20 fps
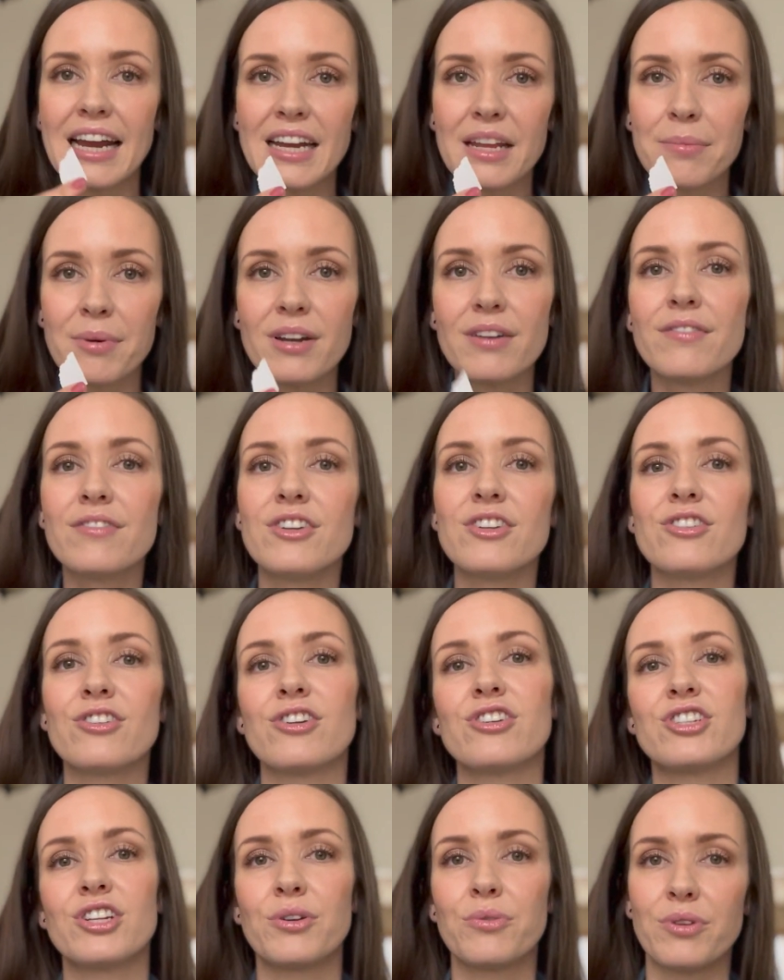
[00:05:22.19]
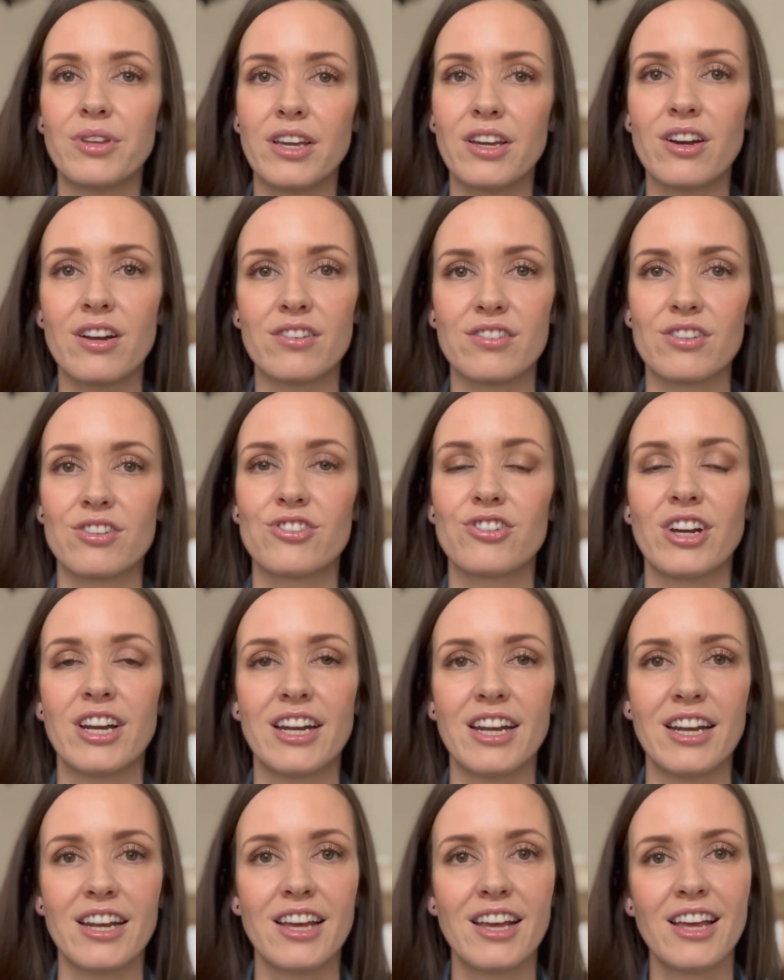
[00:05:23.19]
bit of detergent, really
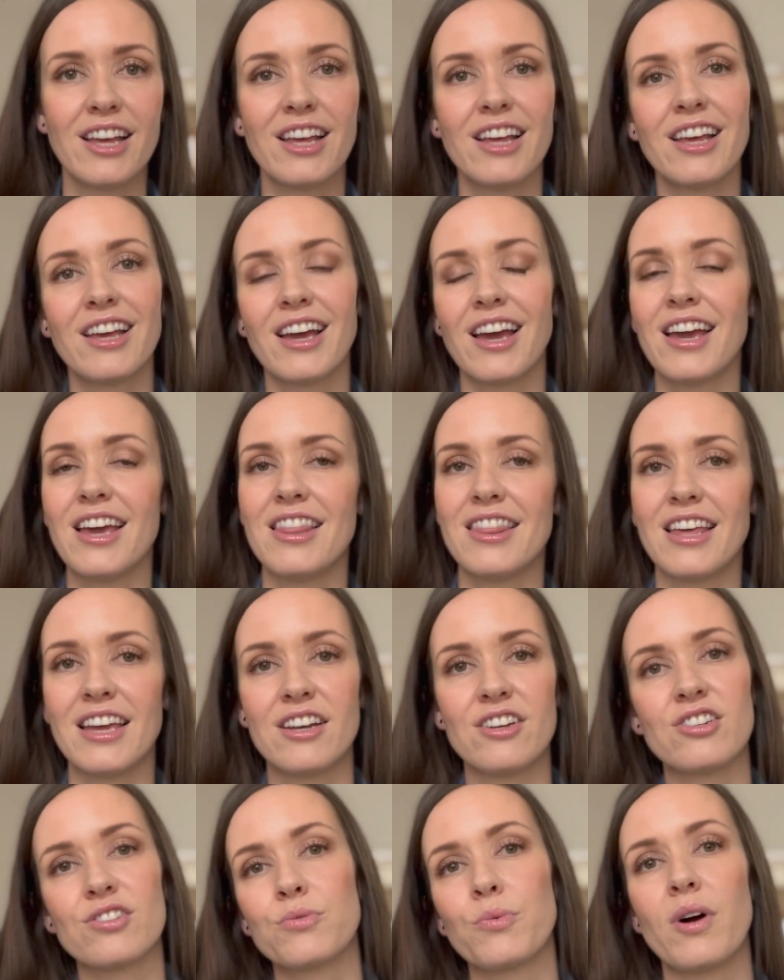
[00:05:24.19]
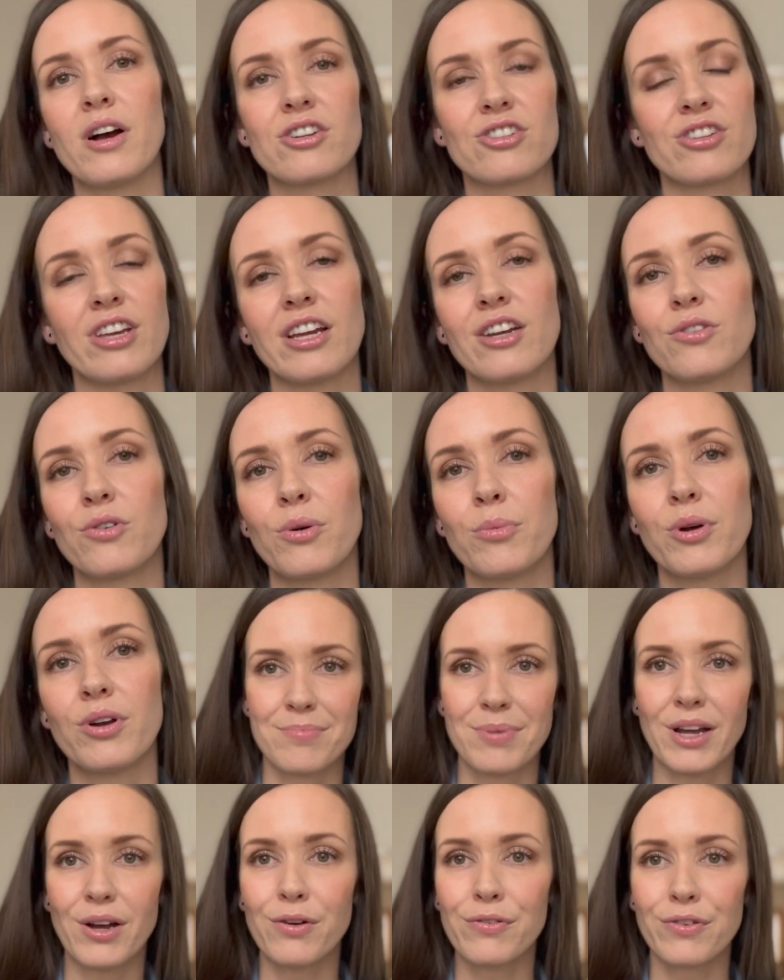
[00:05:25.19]
concentrated, and then just wash like normal.
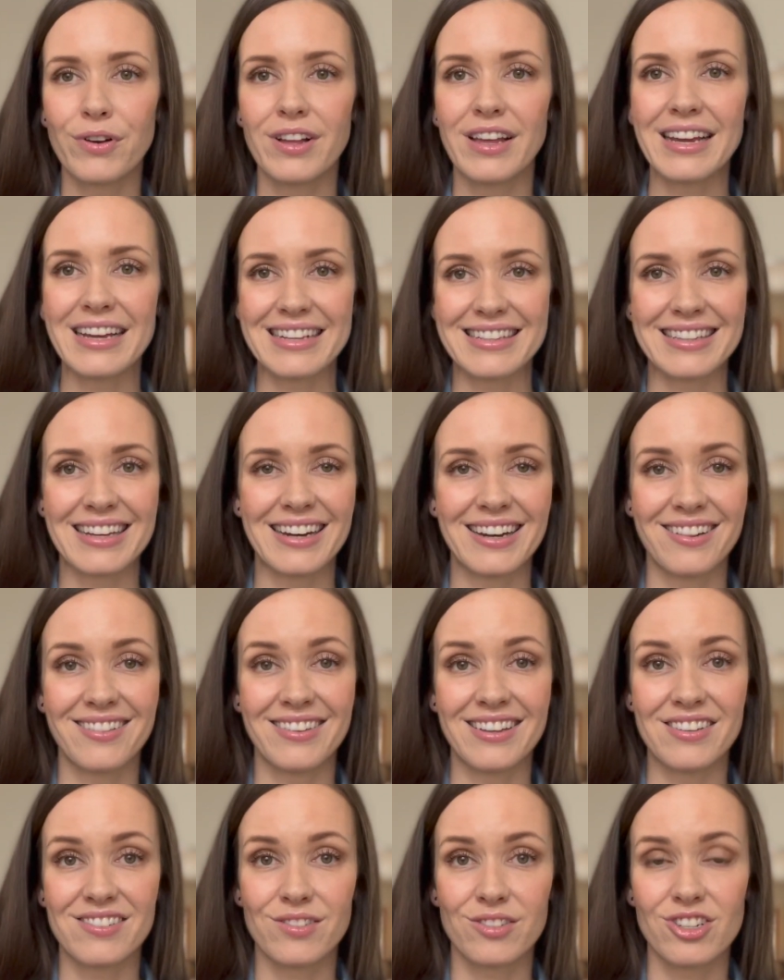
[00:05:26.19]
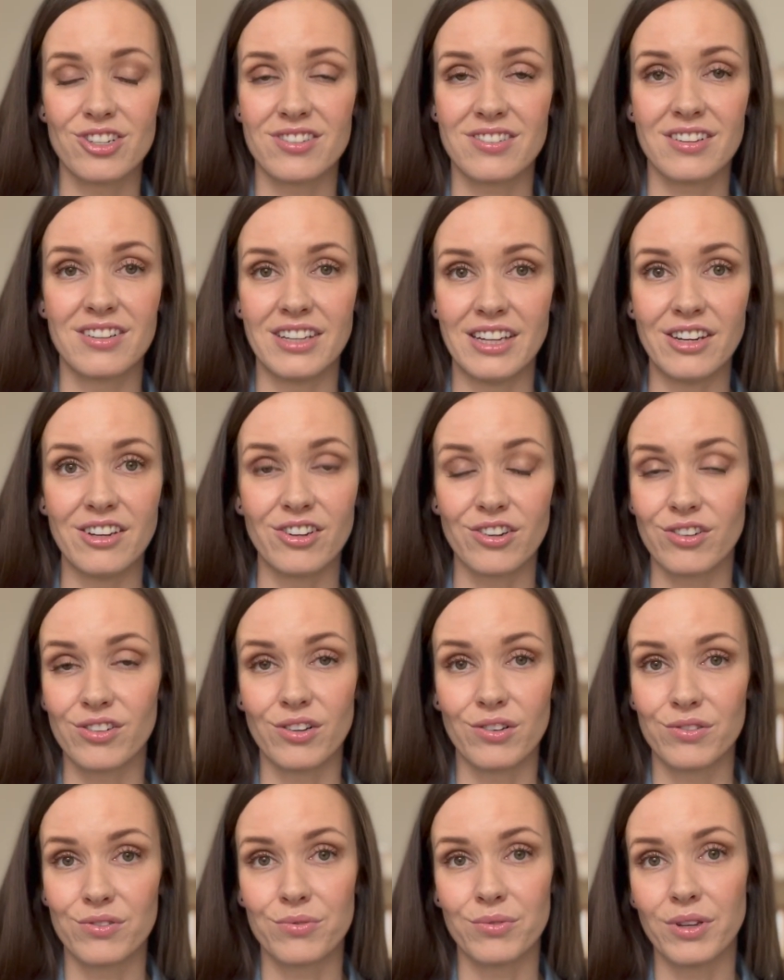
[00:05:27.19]
But overall, like I said, these just clean your
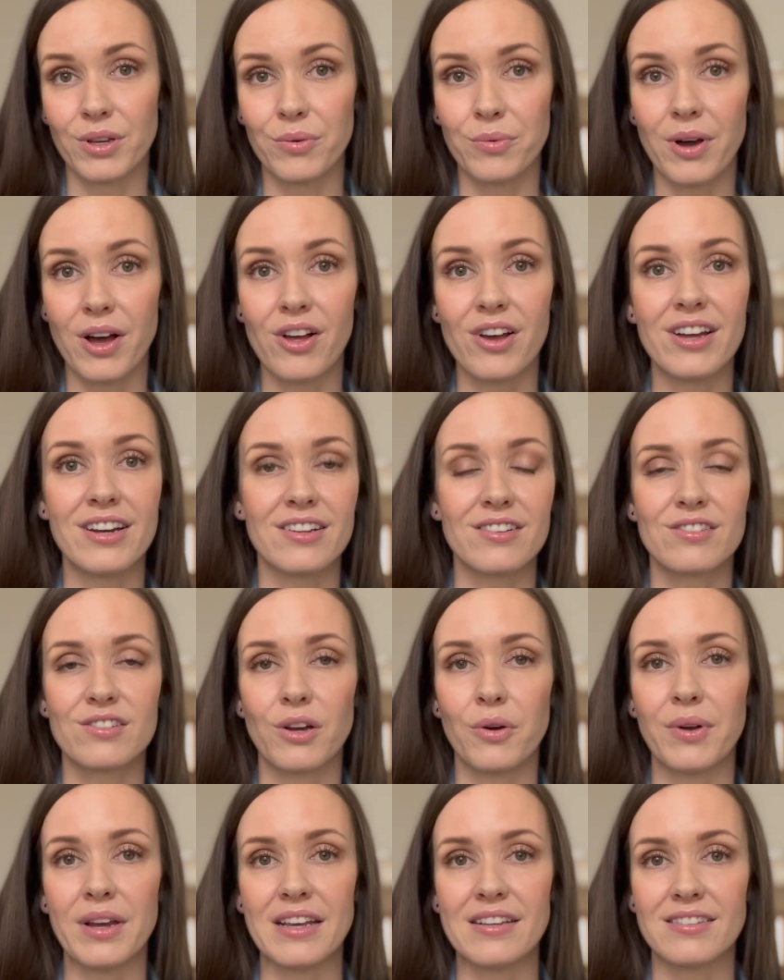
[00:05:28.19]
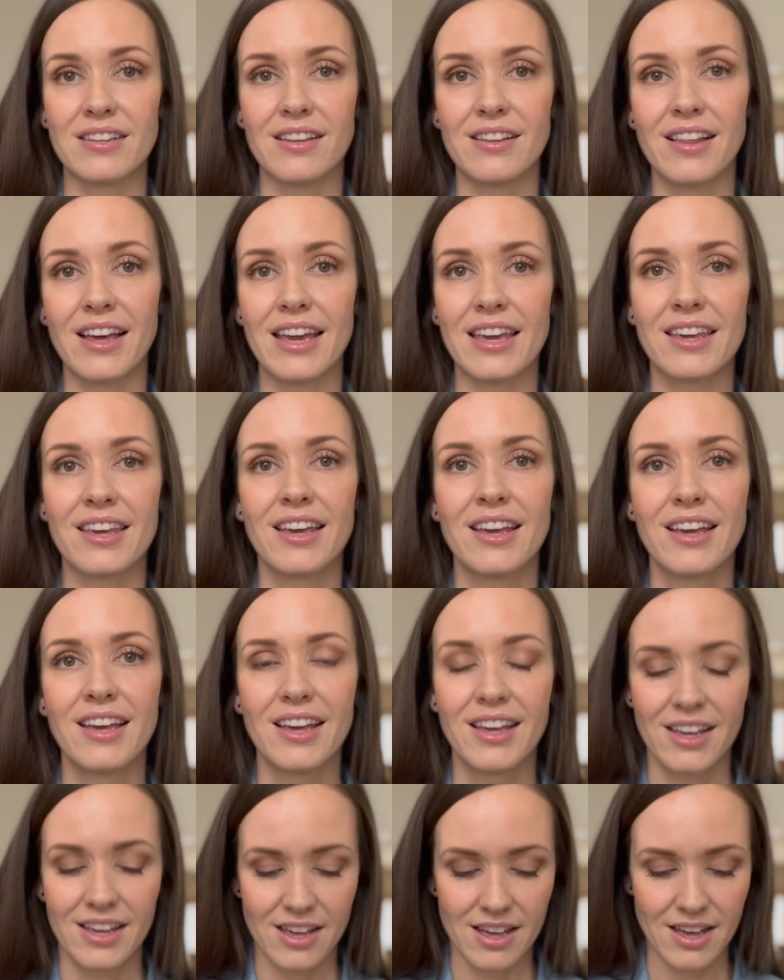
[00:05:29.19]
clothes really well, and it's so easy. Like,
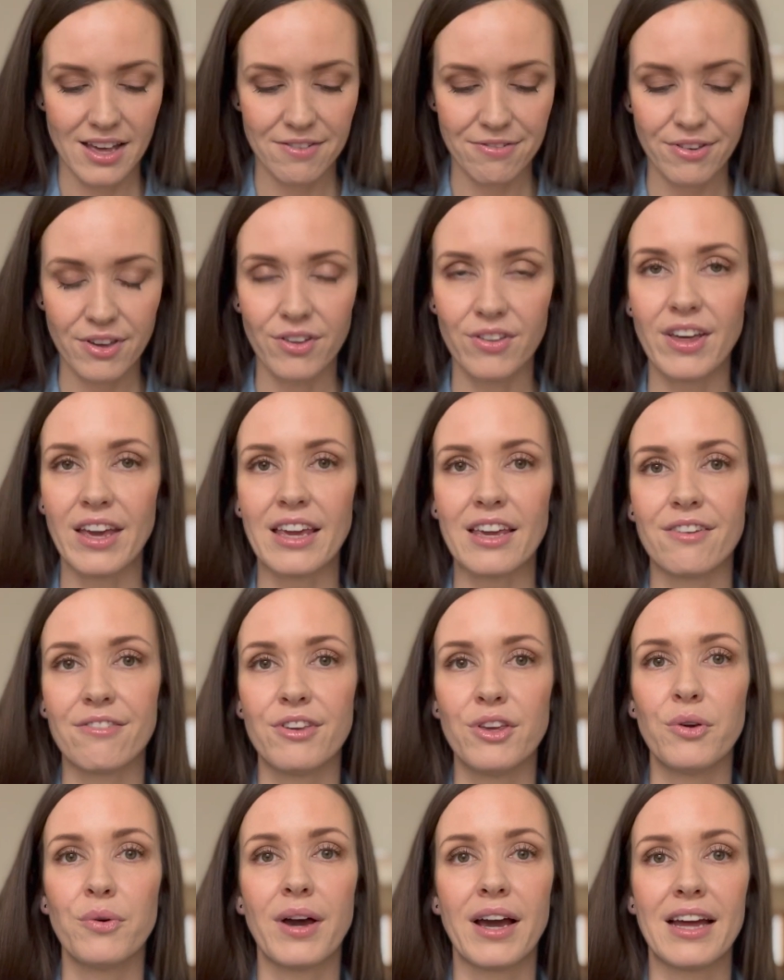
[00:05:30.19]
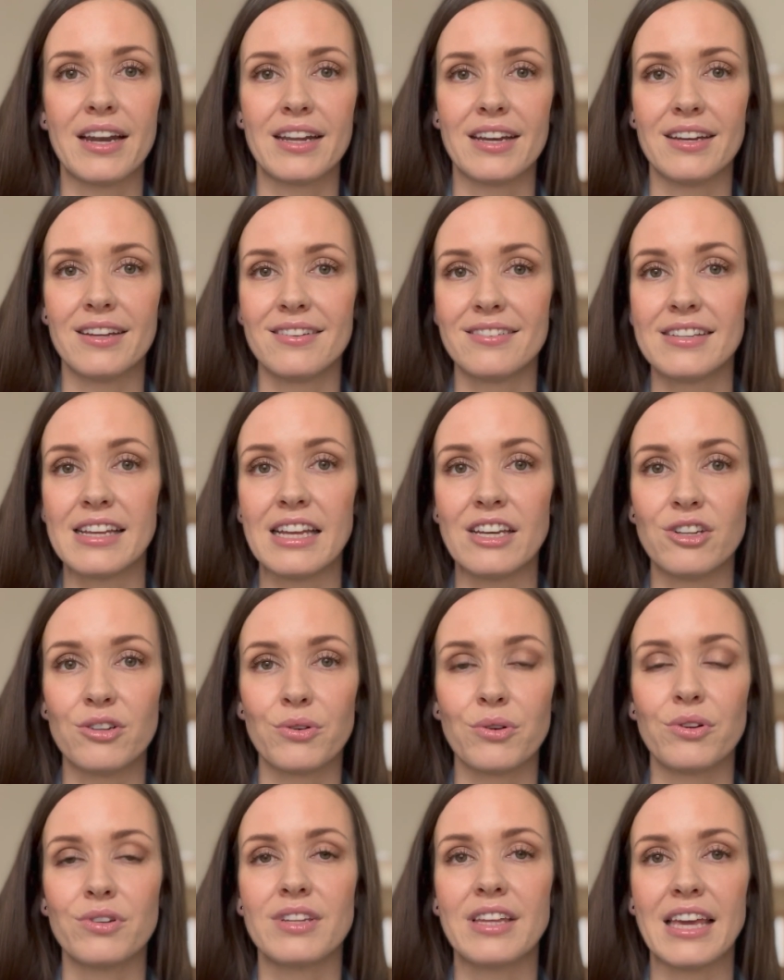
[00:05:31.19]
I feel like if you had a
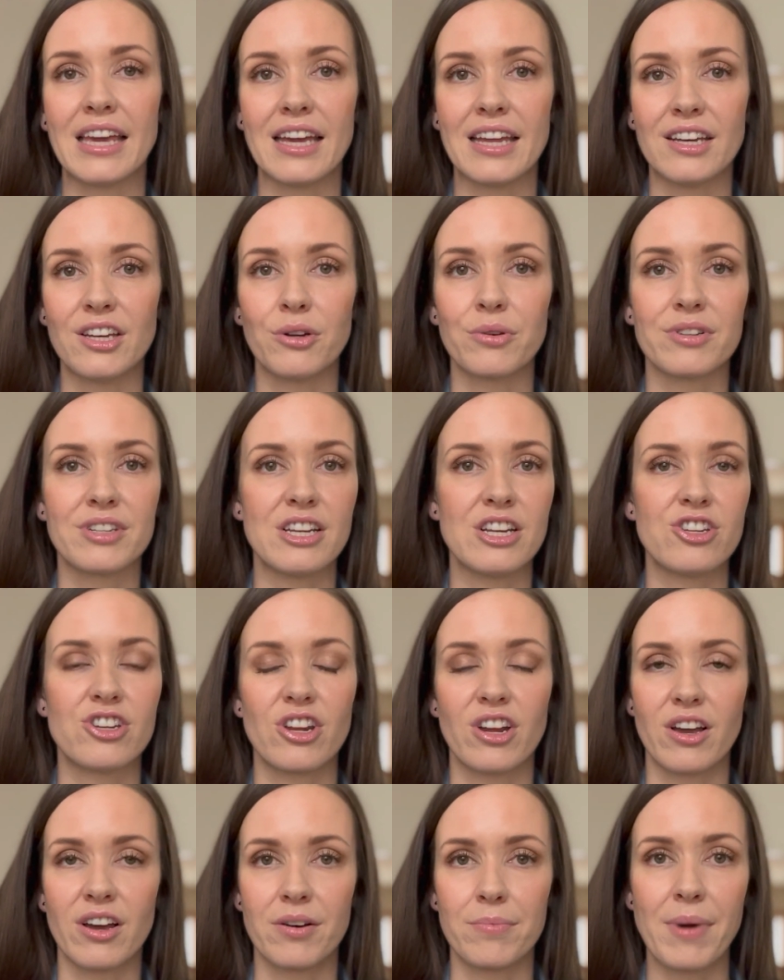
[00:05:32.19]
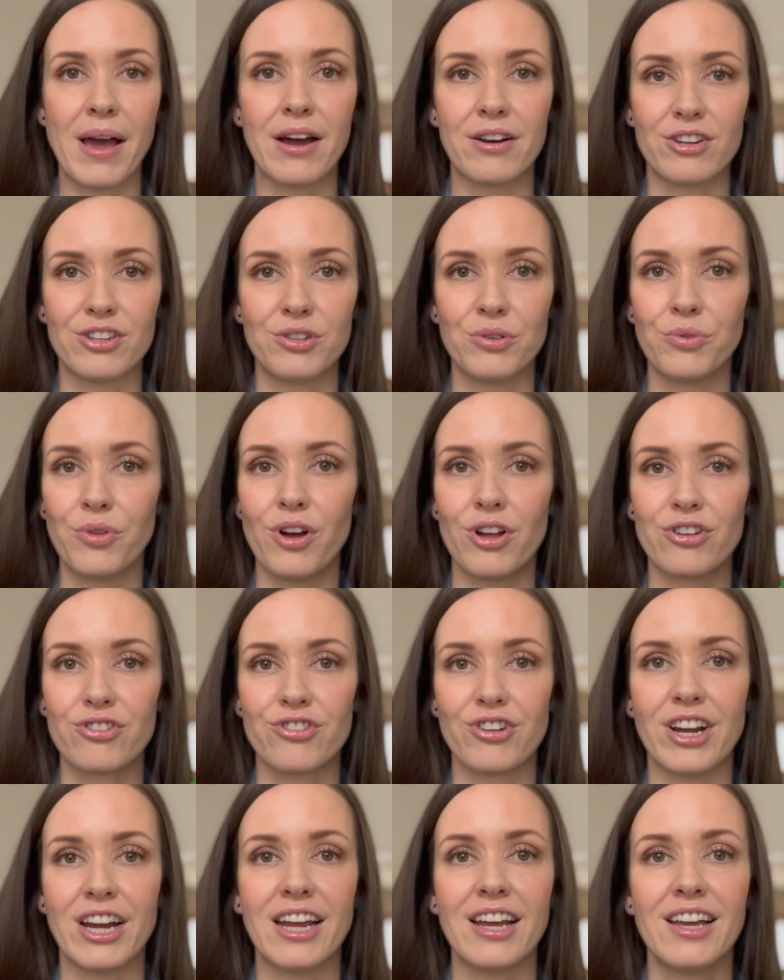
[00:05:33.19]
10-year-old kid and you were teaching them how to do
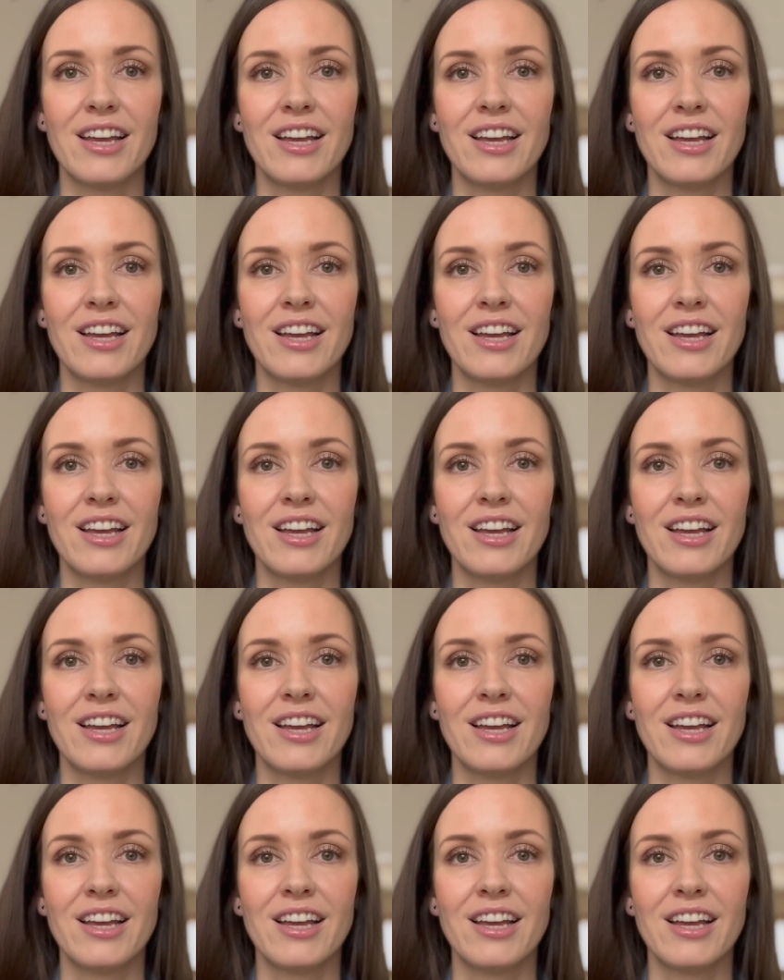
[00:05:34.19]
laundry,